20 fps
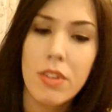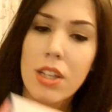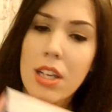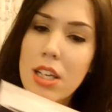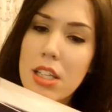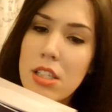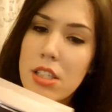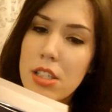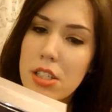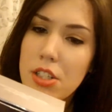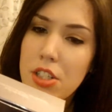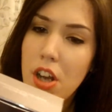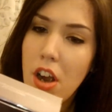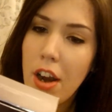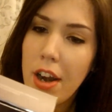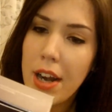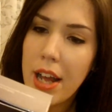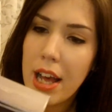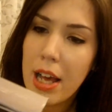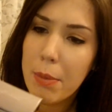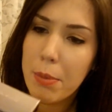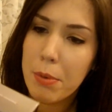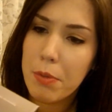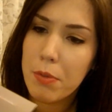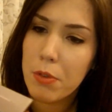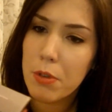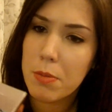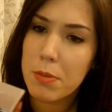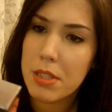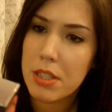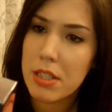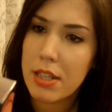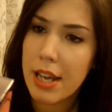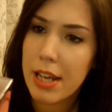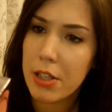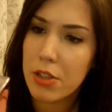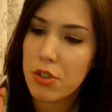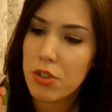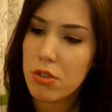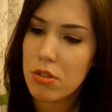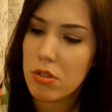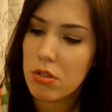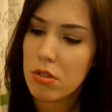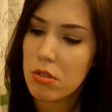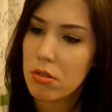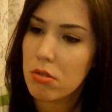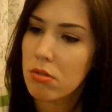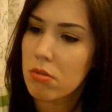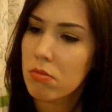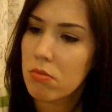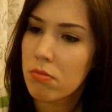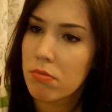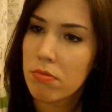It's the Tarte High Performance Naturals.